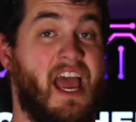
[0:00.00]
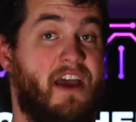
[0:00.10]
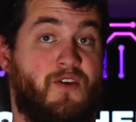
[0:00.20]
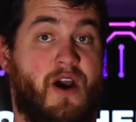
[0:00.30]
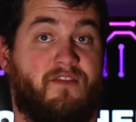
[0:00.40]

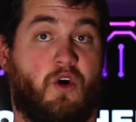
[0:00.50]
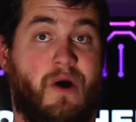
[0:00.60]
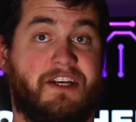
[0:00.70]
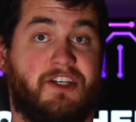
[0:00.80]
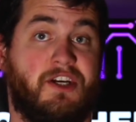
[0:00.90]
If you have a
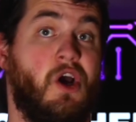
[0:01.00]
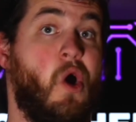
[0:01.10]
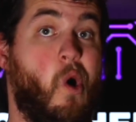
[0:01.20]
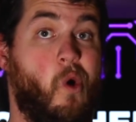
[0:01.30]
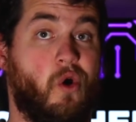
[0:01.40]
question
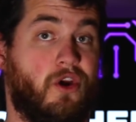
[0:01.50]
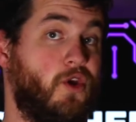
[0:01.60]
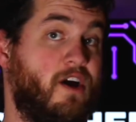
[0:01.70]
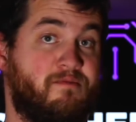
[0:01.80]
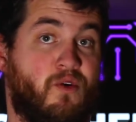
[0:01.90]
or
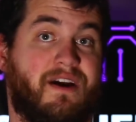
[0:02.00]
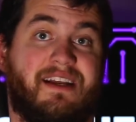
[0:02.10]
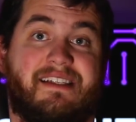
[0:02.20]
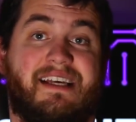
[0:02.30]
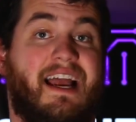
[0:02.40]
you have more
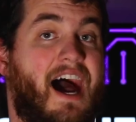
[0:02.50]
insight